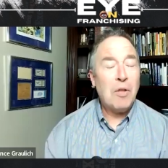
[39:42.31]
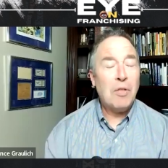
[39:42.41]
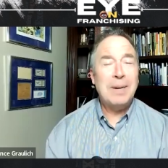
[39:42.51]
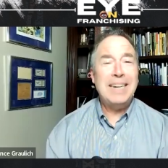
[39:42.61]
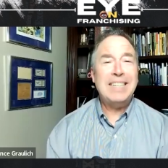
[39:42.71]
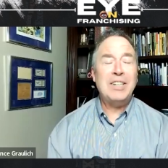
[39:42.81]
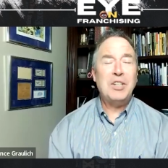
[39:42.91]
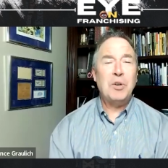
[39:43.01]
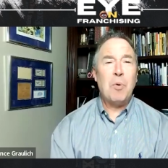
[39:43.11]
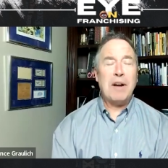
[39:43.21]
all the reasons
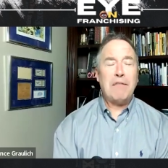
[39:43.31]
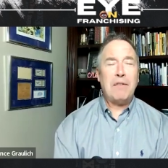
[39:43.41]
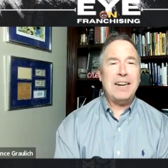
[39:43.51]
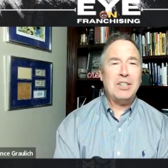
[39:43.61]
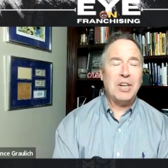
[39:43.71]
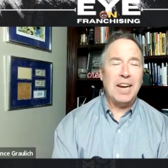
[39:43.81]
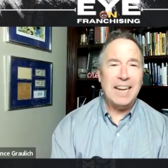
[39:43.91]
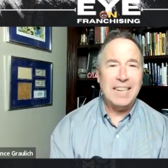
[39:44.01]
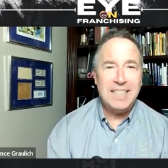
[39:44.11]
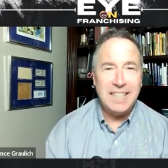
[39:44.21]
you want a
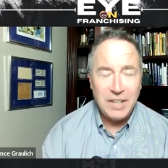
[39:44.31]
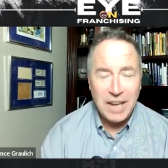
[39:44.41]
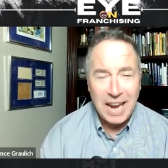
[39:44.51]
franchise, and,